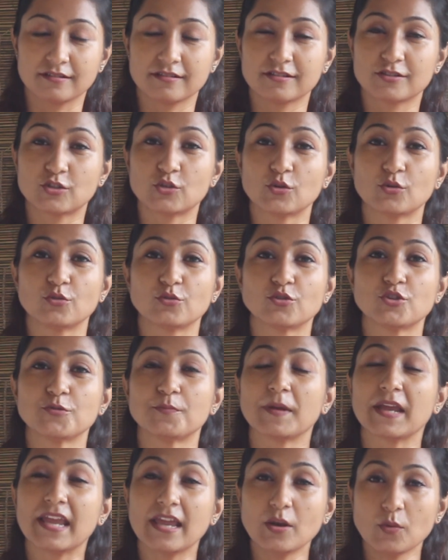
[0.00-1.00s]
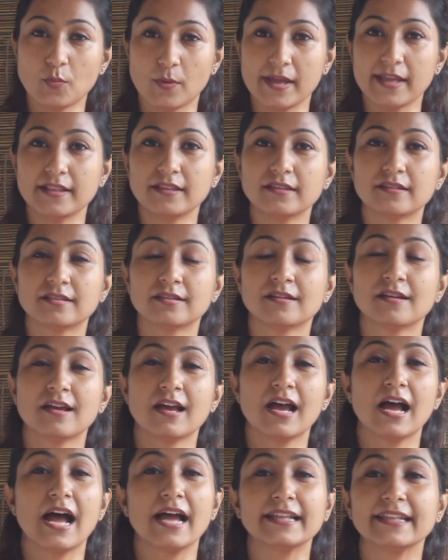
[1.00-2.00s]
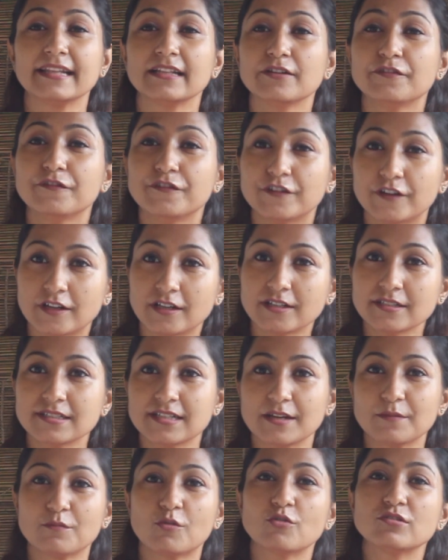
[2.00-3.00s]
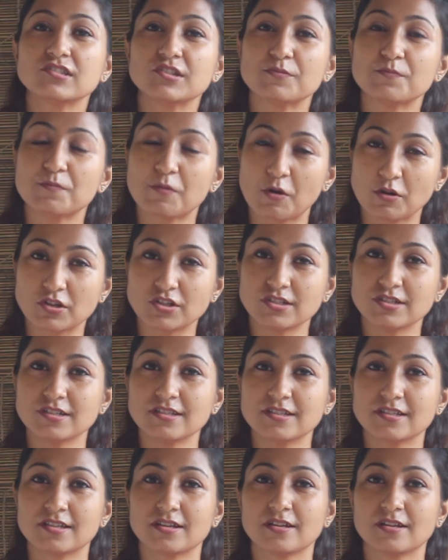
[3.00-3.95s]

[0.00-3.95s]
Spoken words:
So to begin with, I think the first and most important